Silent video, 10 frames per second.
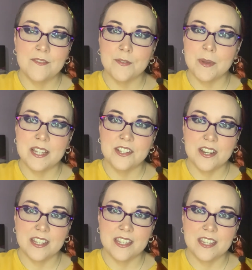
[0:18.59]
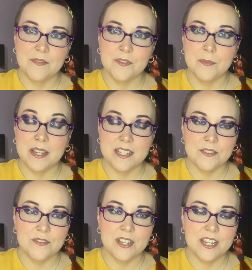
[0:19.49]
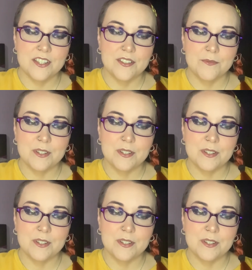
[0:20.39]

information I could get for my dissertation,